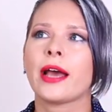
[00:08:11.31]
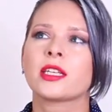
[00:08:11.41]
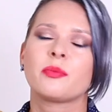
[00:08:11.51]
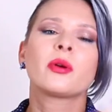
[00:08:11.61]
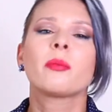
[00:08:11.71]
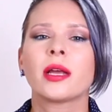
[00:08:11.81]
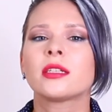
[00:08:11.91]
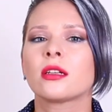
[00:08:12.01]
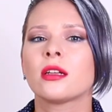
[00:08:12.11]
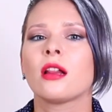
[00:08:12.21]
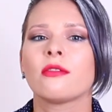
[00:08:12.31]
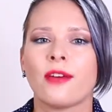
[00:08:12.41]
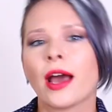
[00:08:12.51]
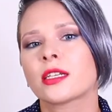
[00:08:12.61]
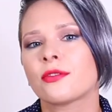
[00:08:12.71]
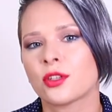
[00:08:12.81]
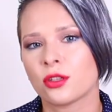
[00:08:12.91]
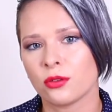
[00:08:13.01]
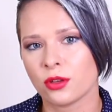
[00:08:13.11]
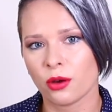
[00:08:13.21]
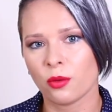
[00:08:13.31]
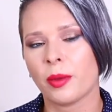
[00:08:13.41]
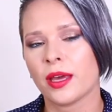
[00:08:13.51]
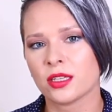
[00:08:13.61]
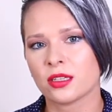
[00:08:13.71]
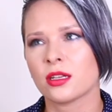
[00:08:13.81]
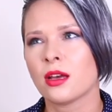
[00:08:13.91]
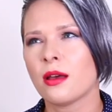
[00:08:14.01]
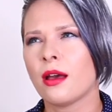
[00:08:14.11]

experimental olfactive studio based